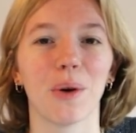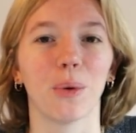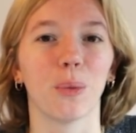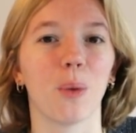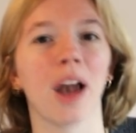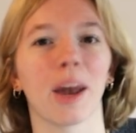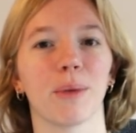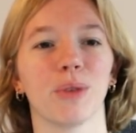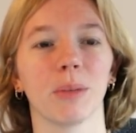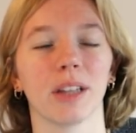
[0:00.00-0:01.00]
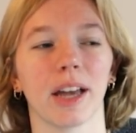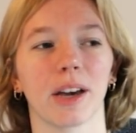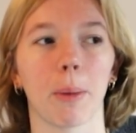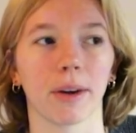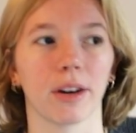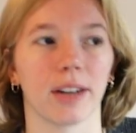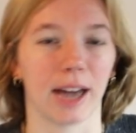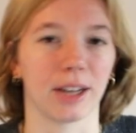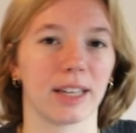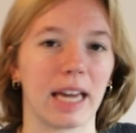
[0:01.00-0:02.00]
while I'm filming, like, oh my god,
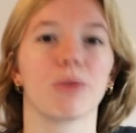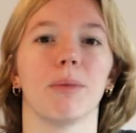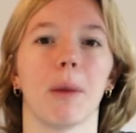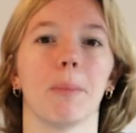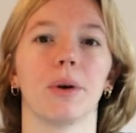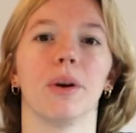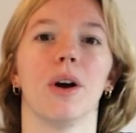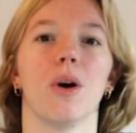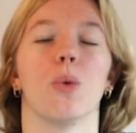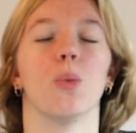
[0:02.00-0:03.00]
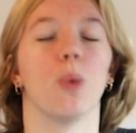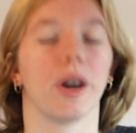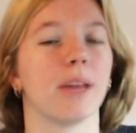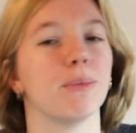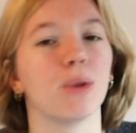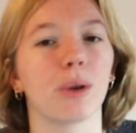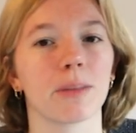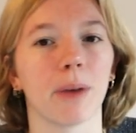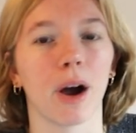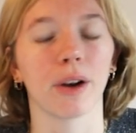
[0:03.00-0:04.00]
I can't remember what that book was
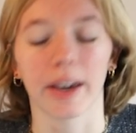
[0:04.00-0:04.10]
about,